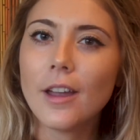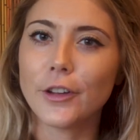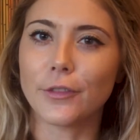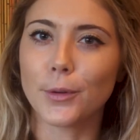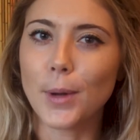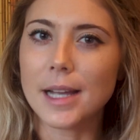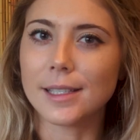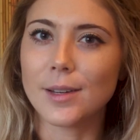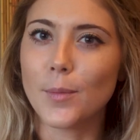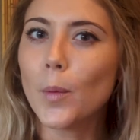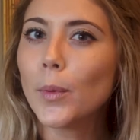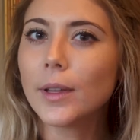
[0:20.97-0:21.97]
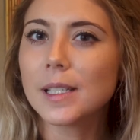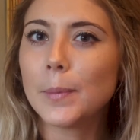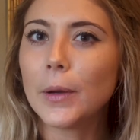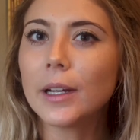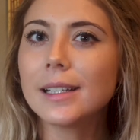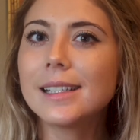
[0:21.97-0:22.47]
your Verizon mobile
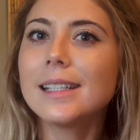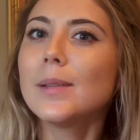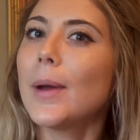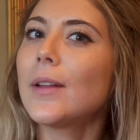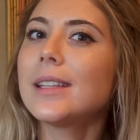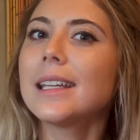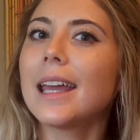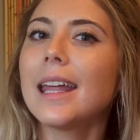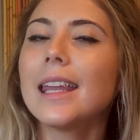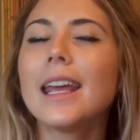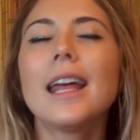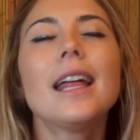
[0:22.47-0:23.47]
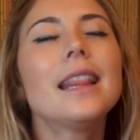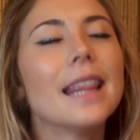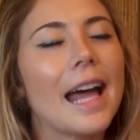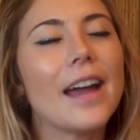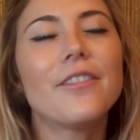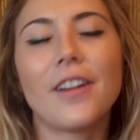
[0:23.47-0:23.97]
experience is about to get a
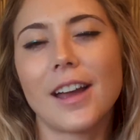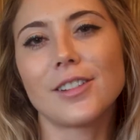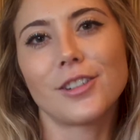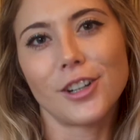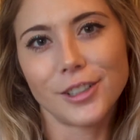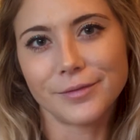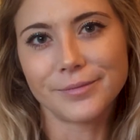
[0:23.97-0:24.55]
lot faster.